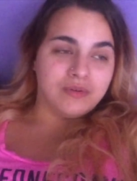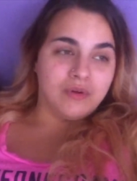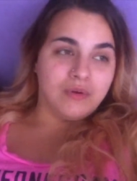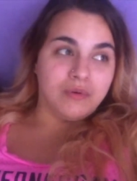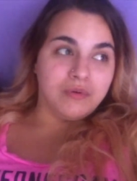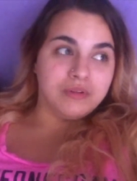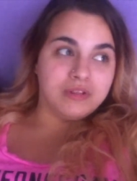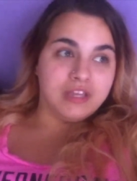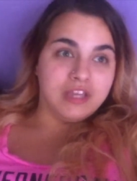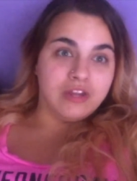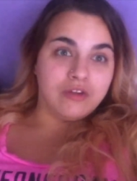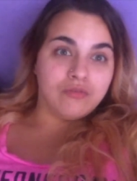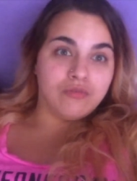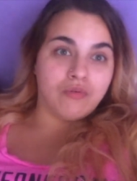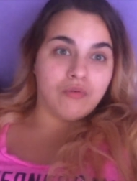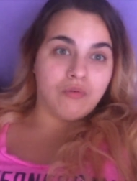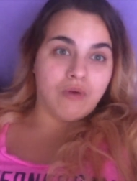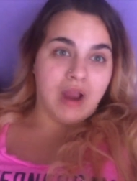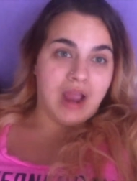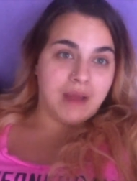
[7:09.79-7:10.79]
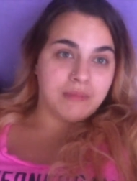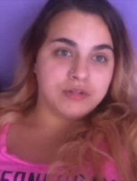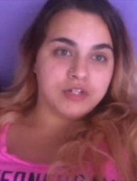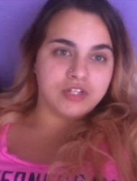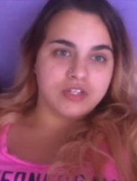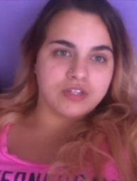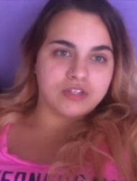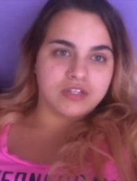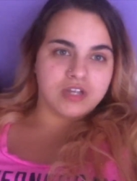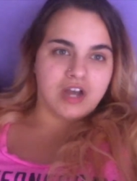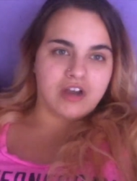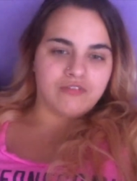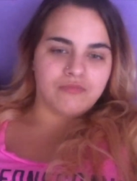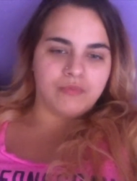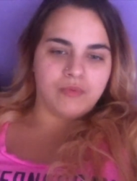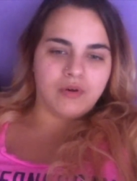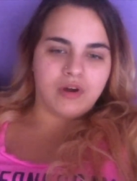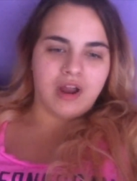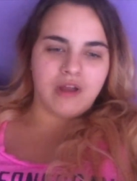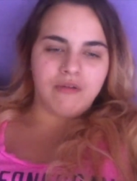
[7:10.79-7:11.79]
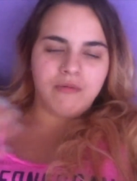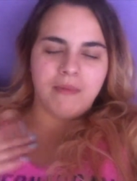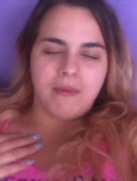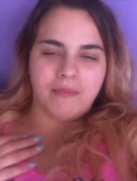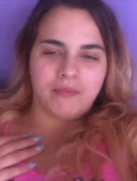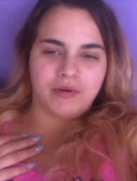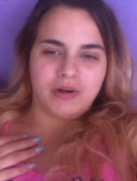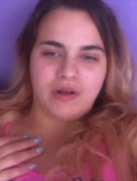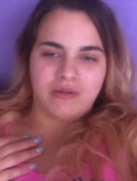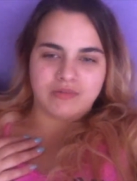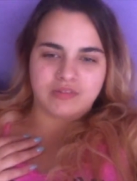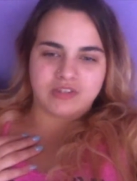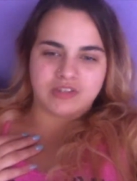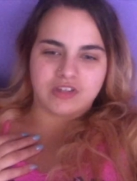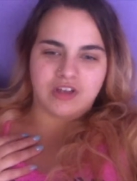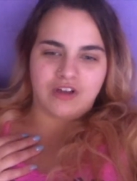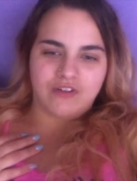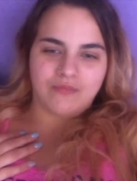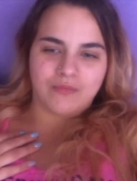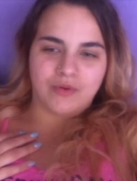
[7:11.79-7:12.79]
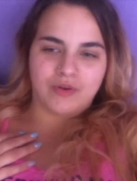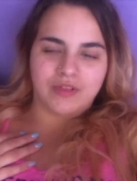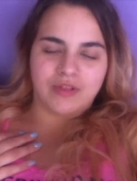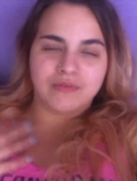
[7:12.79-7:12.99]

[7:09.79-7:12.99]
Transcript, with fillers: Holy crap, she's a sophomore. I remember when I was a sophomore.